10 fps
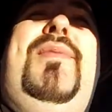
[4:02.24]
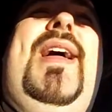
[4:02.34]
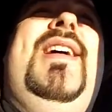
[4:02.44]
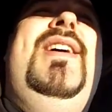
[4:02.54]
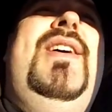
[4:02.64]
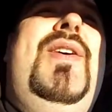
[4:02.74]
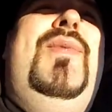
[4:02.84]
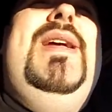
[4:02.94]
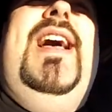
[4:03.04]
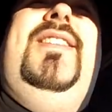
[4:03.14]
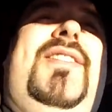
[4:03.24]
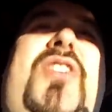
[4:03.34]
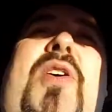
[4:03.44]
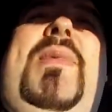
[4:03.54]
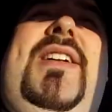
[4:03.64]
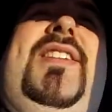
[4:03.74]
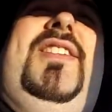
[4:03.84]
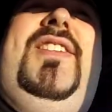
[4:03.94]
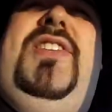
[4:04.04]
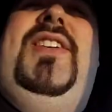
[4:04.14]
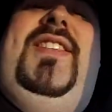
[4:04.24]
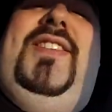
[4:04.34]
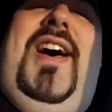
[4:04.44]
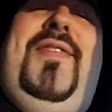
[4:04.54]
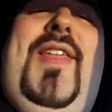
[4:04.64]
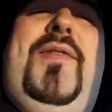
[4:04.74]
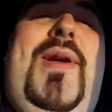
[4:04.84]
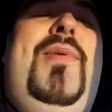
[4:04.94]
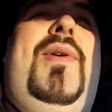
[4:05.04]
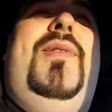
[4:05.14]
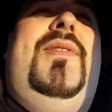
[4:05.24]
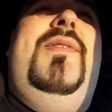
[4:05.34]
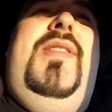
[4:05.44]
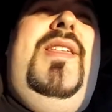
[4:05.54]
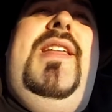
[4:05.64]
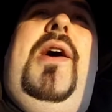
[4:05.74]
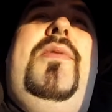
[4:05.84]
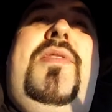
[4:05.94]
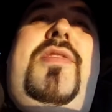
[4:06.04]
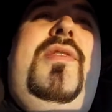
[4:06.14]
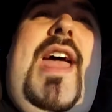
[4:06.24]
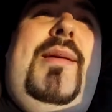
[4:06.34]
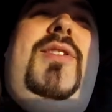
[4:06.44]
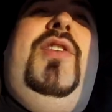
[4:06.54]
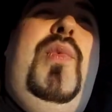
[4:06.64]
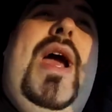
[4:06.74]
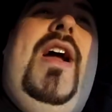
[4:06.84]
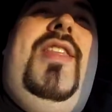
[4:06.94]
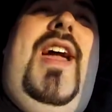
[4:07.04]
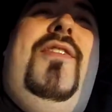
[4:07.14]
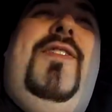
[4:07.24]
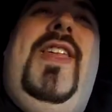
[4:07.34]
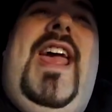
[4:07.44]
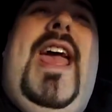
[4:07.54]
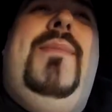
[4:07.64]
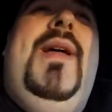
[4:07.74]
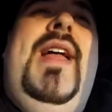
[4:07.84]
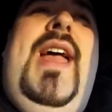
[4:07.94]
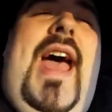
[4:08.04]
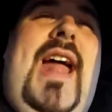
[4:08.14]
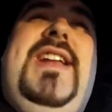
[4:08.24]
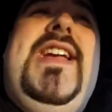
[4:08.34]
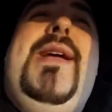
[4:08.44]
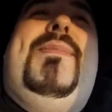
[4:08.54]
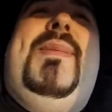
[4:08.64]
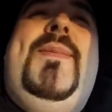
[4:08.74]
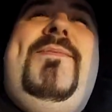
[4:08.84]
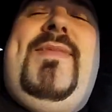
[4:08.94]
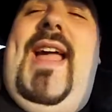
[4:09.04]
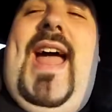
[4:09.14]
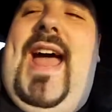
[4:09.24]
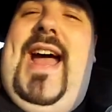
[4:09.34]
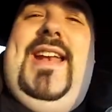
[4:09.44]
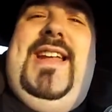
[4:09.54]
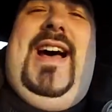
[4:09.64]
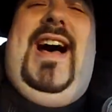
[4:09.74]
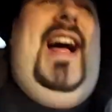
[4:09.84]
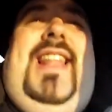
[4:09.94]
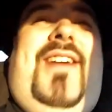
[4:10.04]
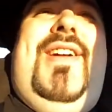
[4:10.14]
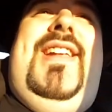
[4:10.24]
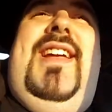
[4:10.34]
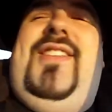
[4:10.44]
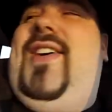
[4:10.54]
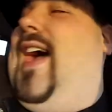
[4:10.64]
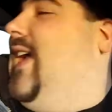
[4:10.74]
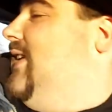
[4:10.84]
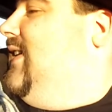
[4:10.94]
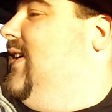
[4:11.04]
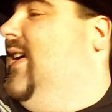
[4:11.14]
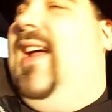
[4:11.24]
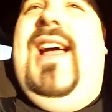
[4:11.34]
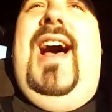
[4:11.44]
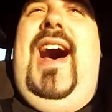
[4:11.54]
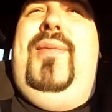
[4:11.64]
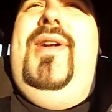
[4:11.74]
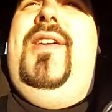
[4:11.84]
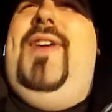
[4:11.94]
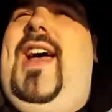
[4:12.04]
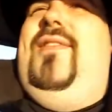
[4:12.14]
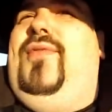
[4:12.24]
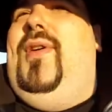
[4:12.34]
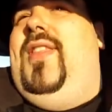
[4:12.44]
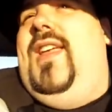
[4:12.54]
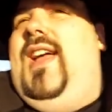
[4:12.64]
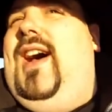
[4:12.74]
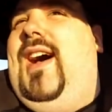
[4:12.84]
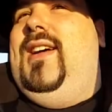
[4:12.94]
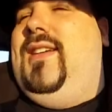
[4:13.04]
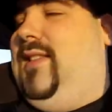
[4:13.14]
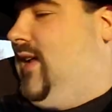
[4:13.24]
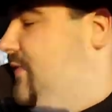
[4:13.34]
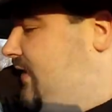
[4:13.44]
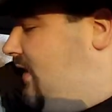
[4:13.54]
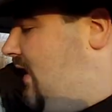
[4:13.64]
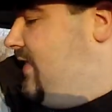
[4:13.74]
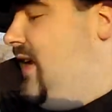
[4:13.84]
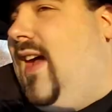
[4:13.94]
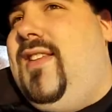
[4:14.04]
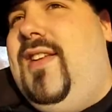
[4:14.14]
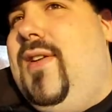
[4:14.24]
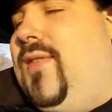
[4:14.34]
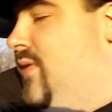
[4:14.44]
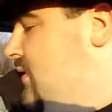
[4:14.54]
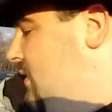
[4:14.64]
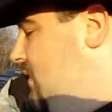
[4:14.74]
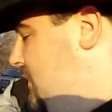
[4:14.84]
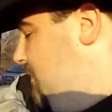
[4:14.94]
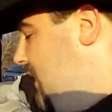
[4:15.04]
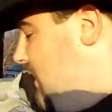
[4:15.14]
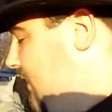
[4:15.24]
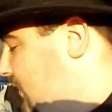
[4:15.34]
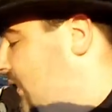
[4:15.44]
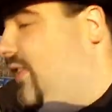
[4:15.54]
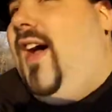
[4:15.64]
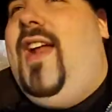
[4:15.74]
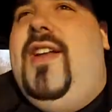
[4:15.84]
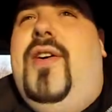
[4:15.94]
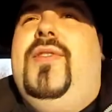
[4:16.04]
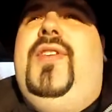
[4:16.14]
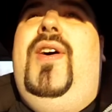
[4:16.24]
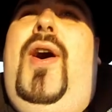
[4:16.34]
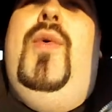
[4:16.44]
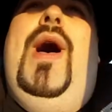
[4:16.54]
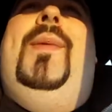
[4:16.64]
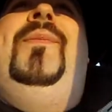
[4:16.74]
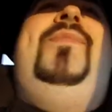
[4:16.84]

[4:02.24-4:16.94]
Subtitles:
way, we got so much good stuff that we were, you know, able to wear there for the game and keep. And I love it. It's great. I wonder if I have one of the gloves here. I think I do, but it turns out I don't. Oh, well.